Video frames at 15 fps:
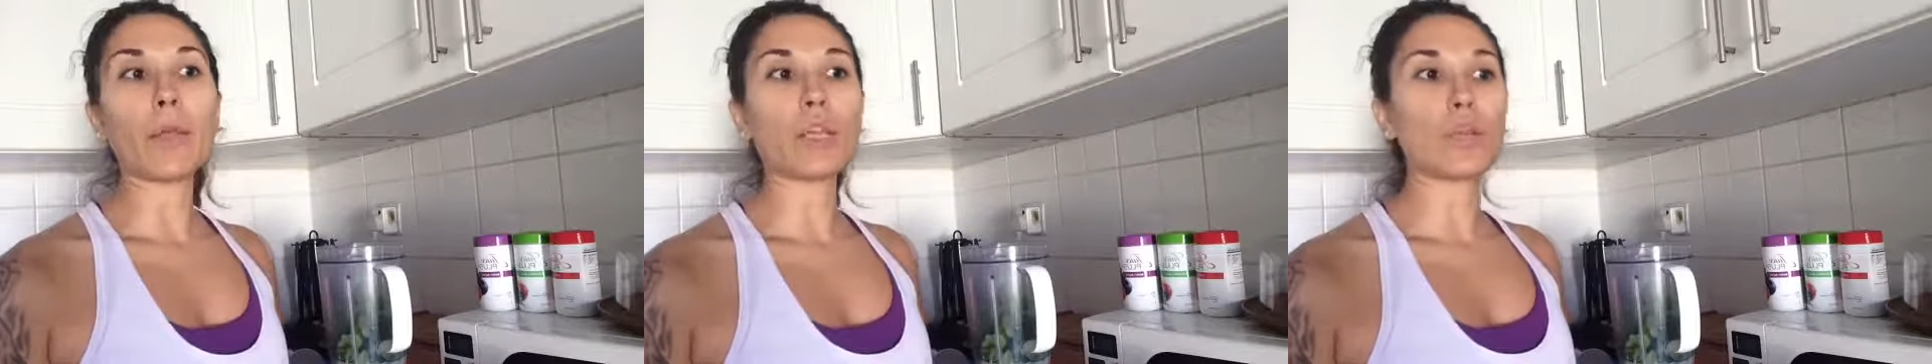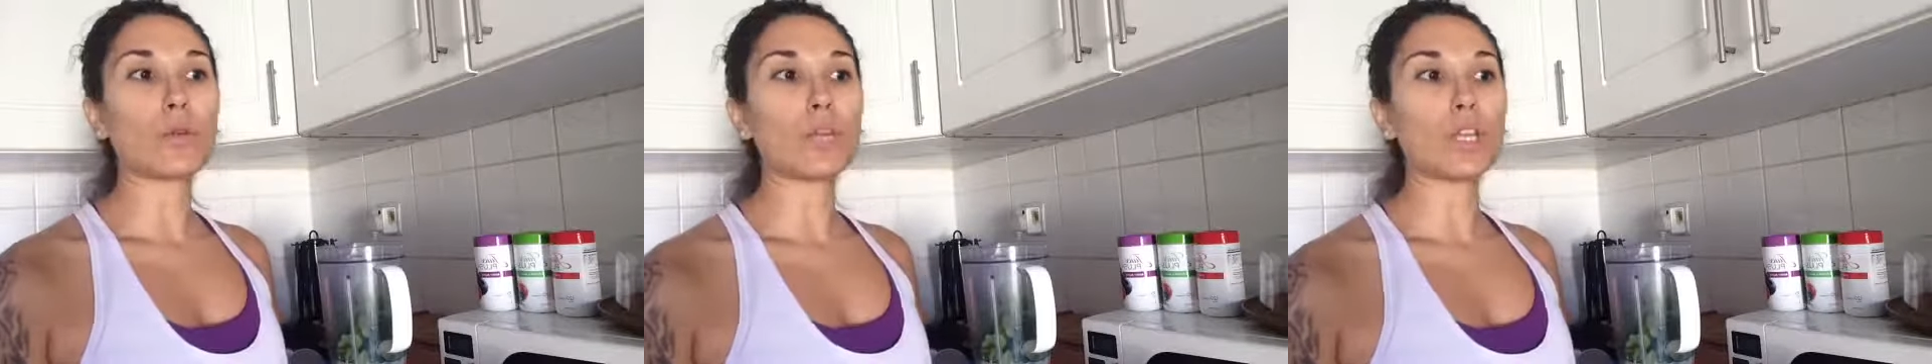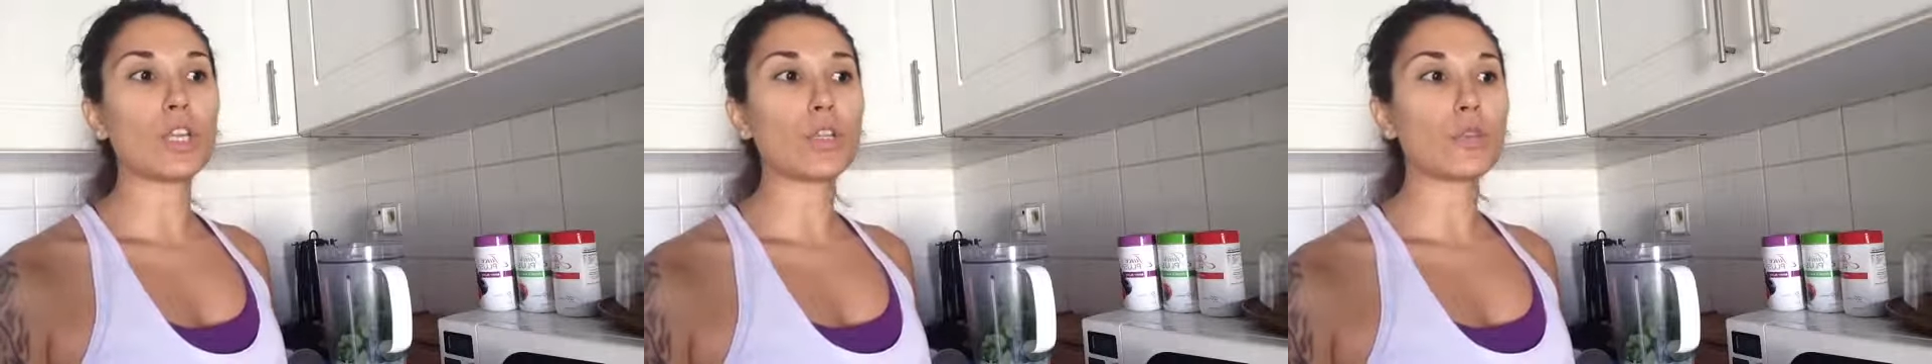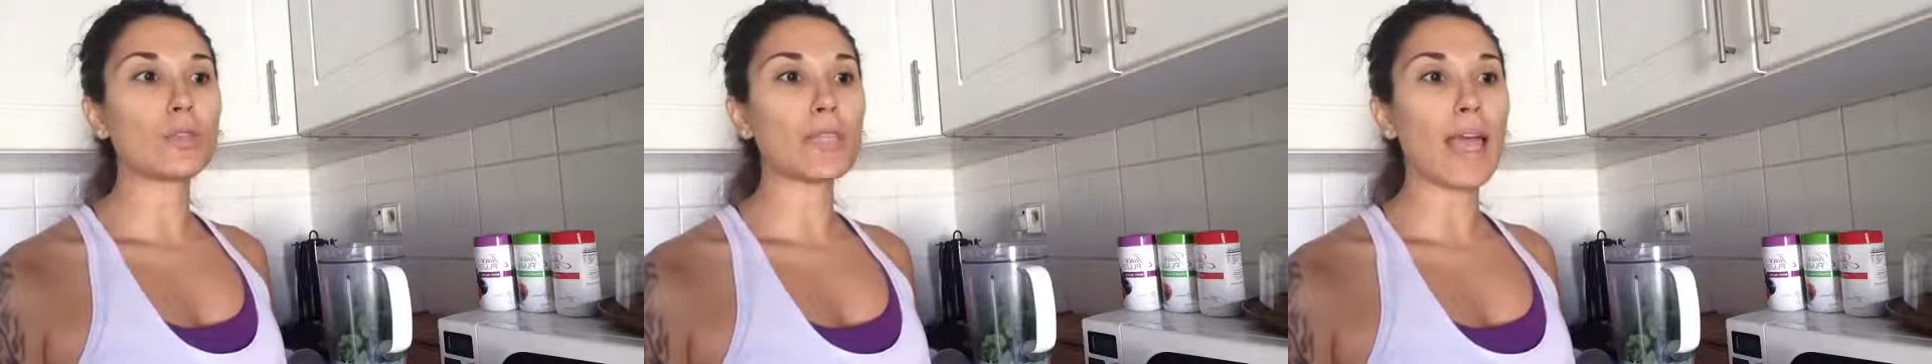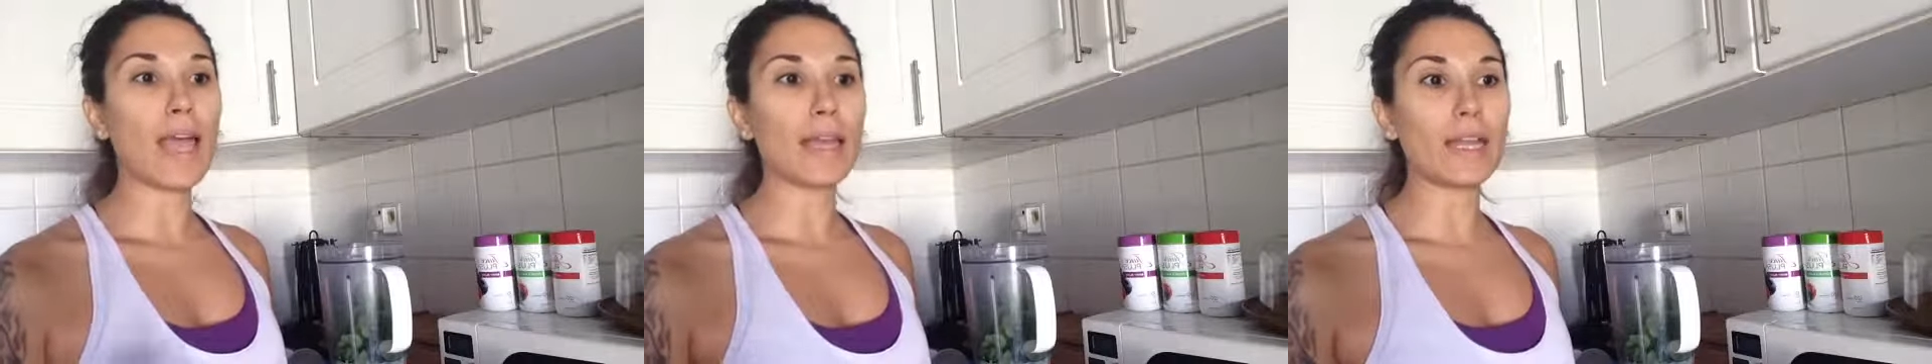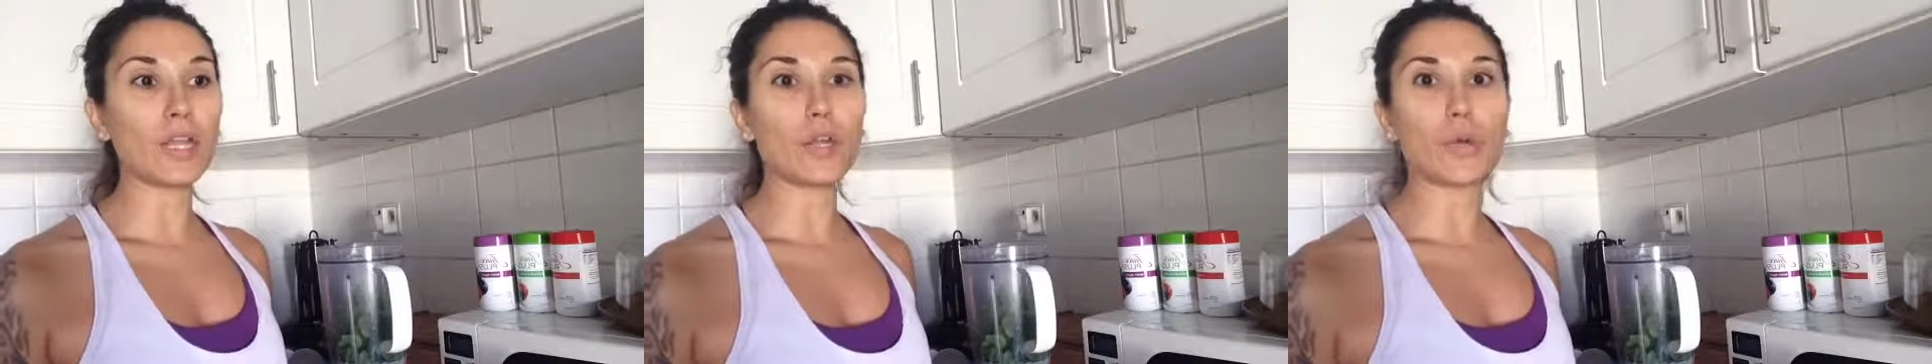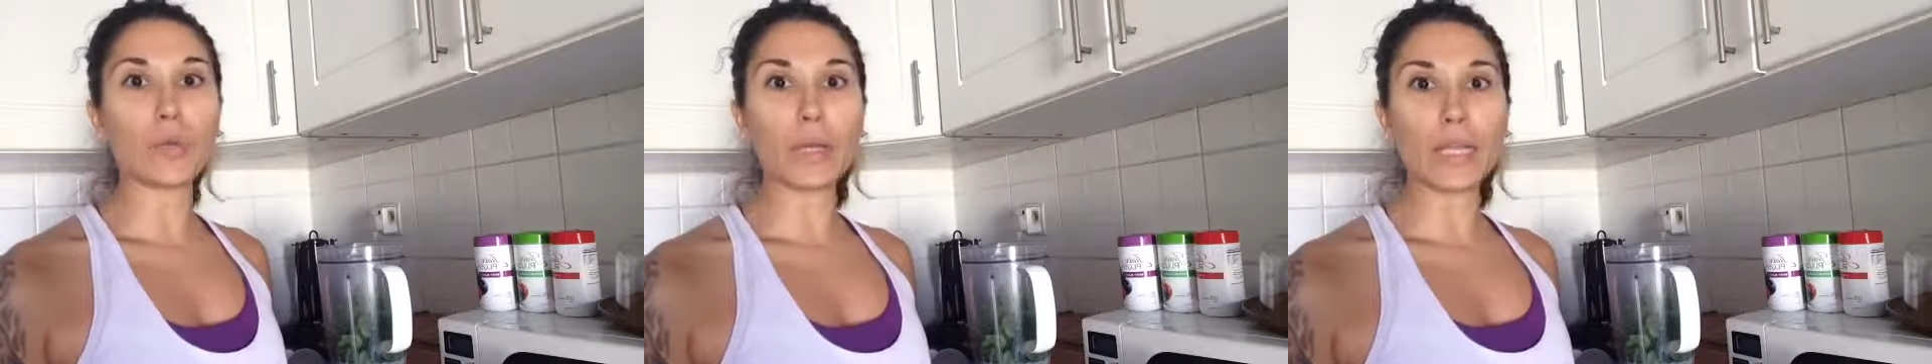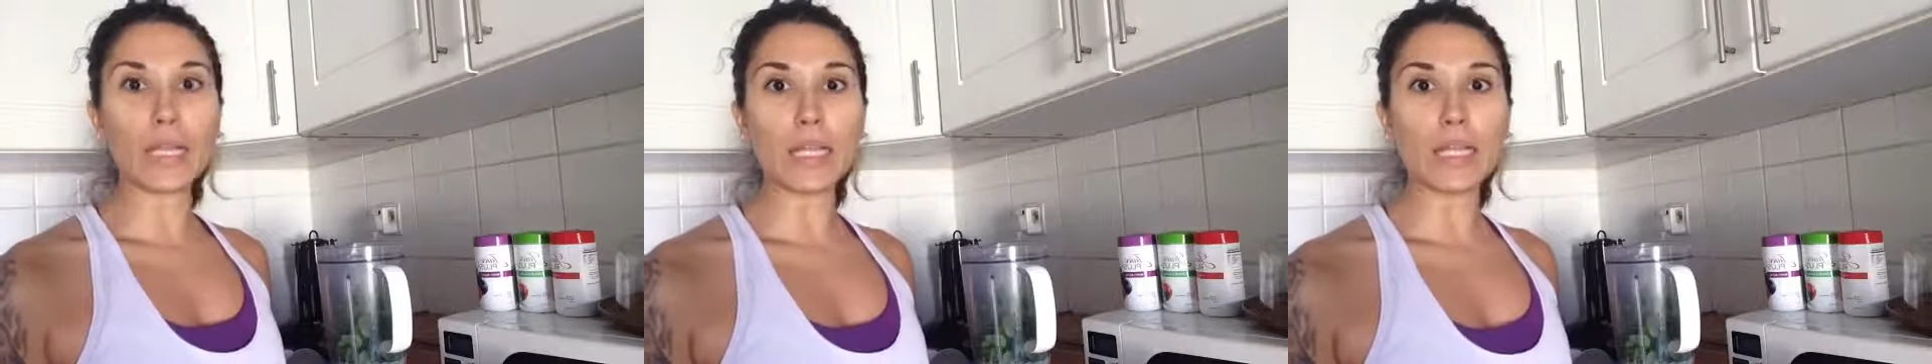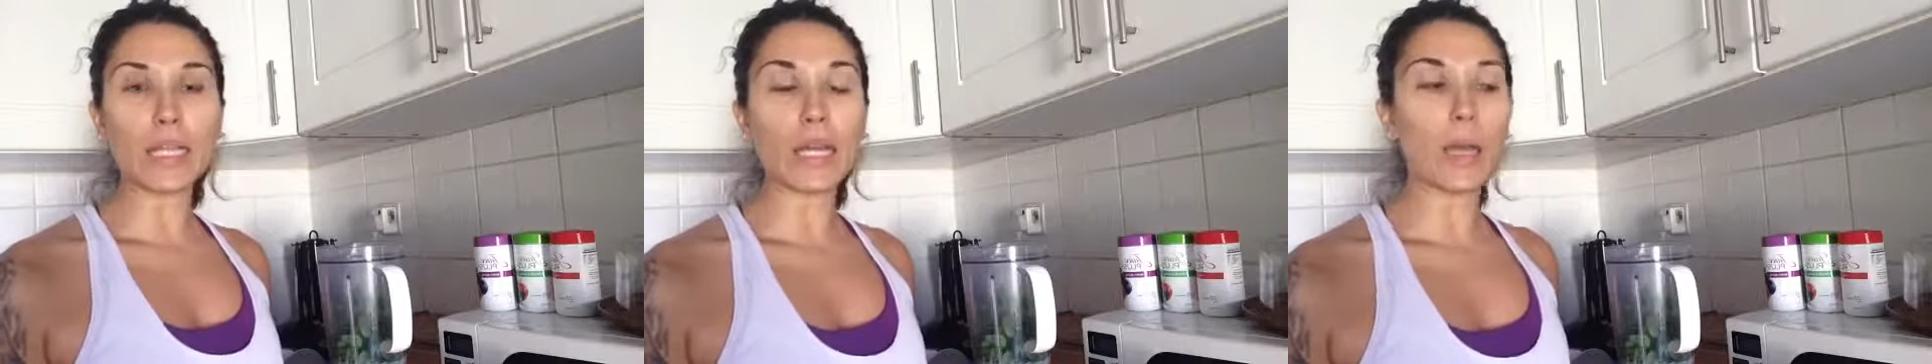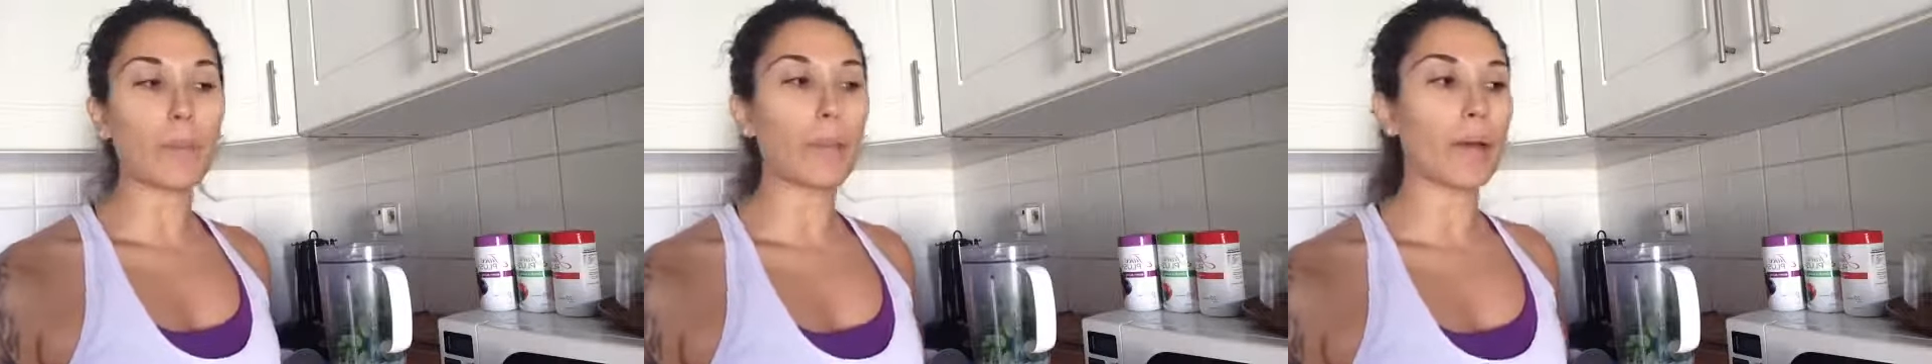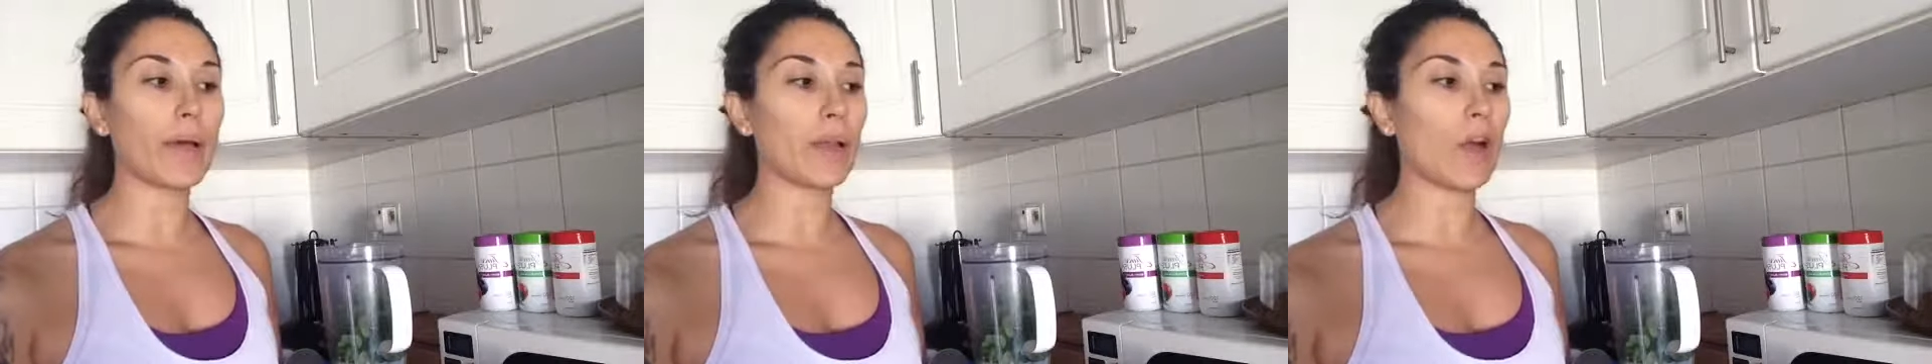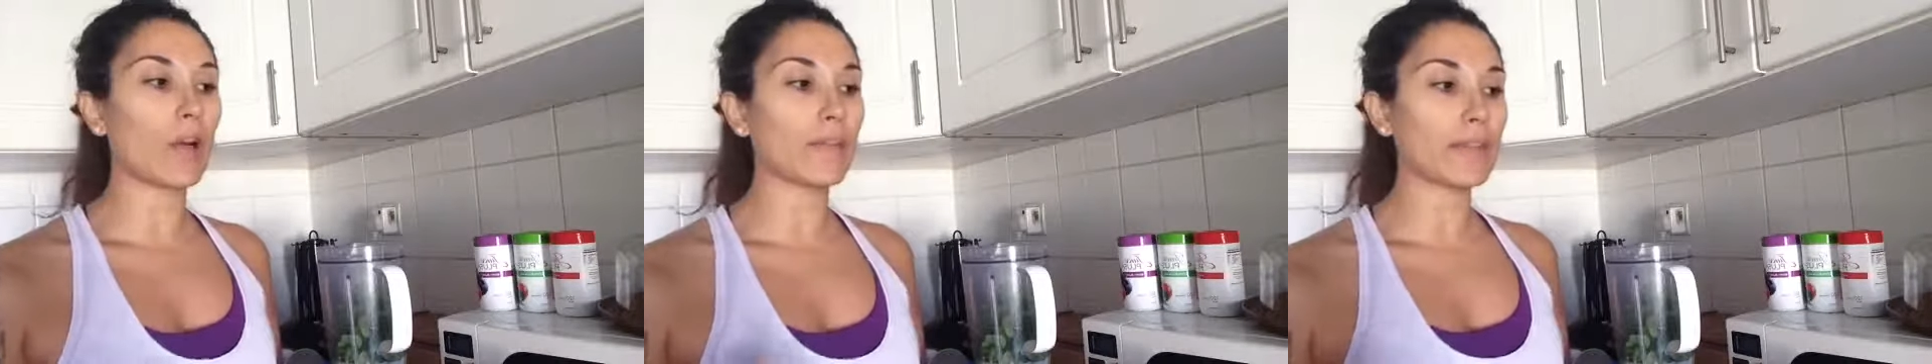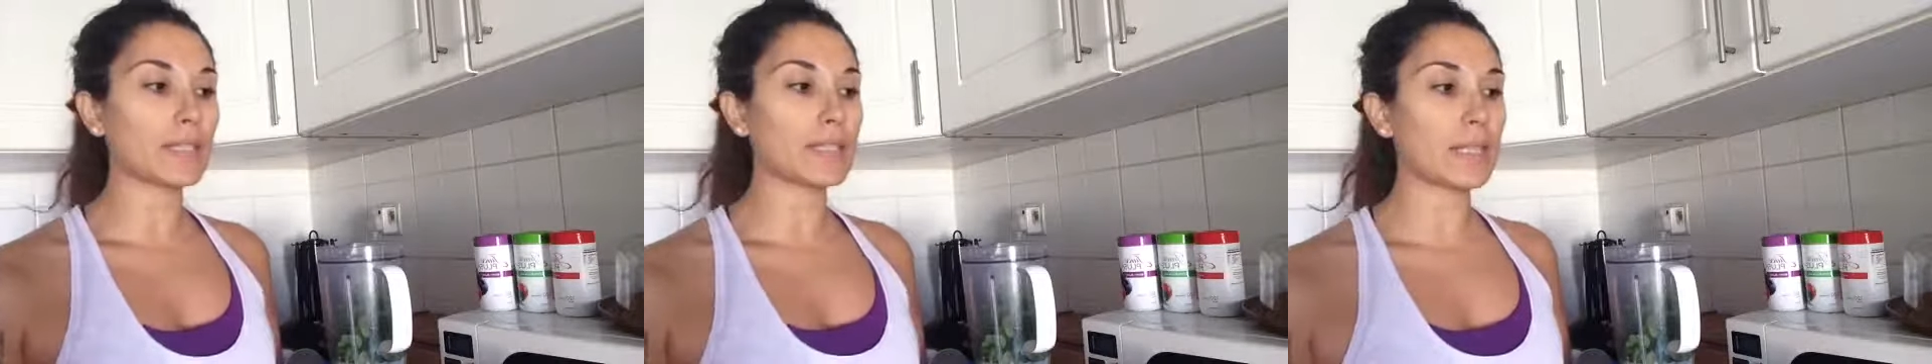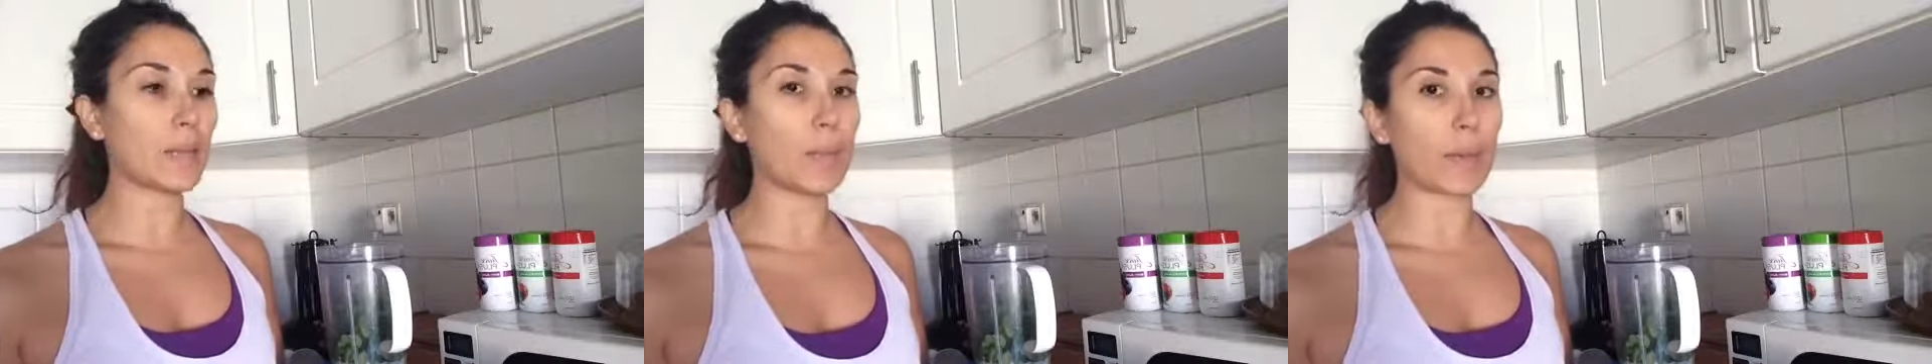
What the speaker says: you can use any green, but obviously baby